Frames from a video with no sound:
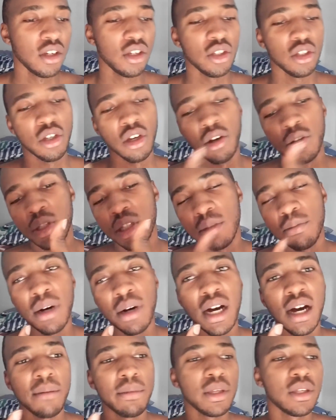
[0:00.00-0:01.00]
You go to the
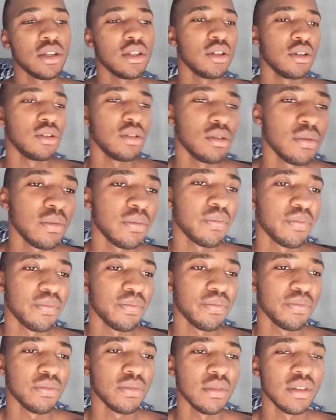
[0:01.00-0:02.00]
barbecue.
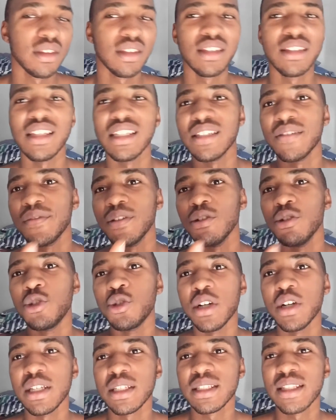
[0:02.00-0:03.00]
There's a few
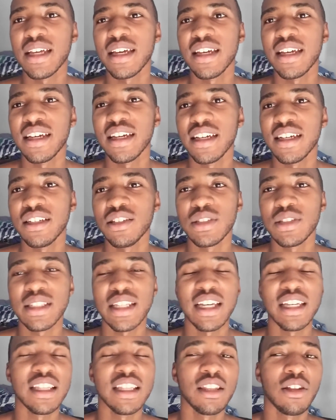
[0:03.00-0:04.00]
drinks there. You
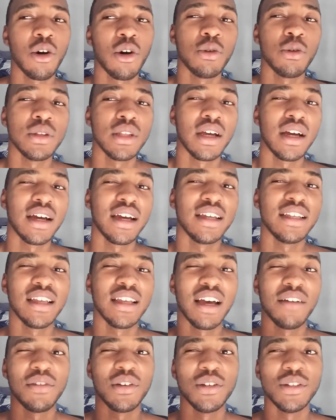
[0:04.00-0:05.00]
stay there the whole night,
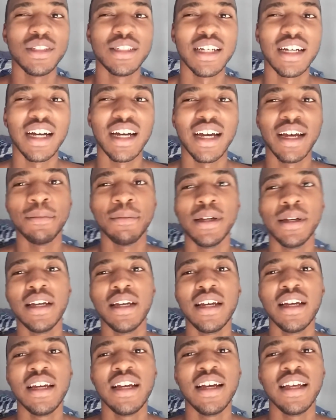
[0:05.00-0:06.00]
have a good time,
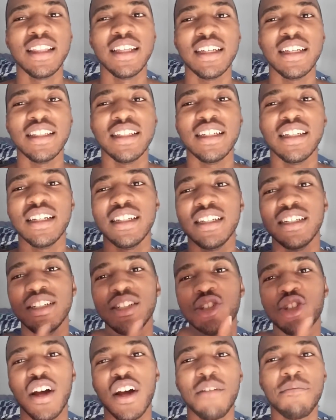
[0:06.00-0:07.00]
then
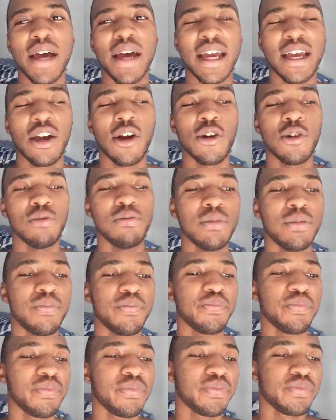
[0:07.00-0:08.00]
drive back home.
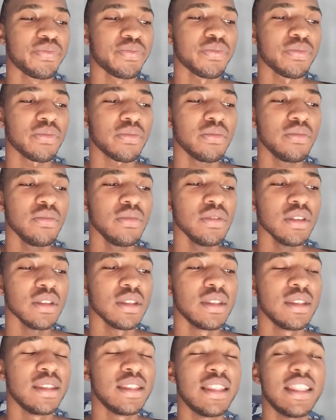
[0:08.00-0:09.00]

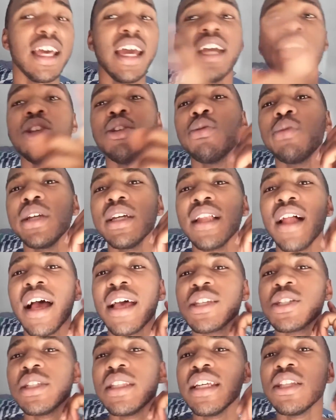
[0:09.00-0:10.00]
Then you
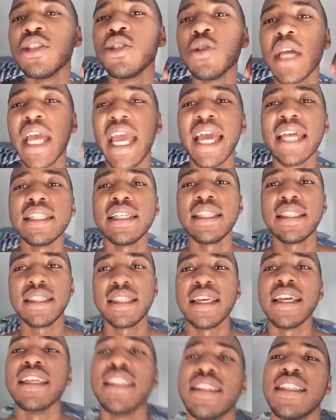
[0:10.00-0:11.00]
realize you didn't do
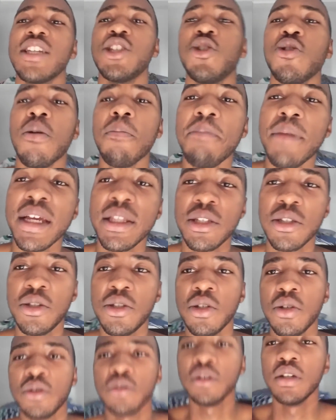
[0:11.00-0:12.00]
anything that you were meant to
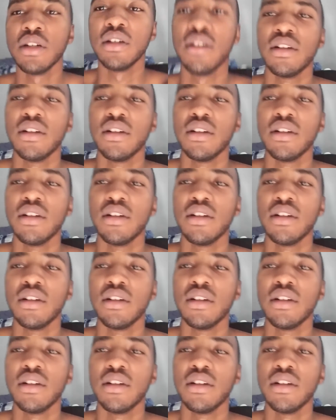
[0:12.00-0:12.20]
do.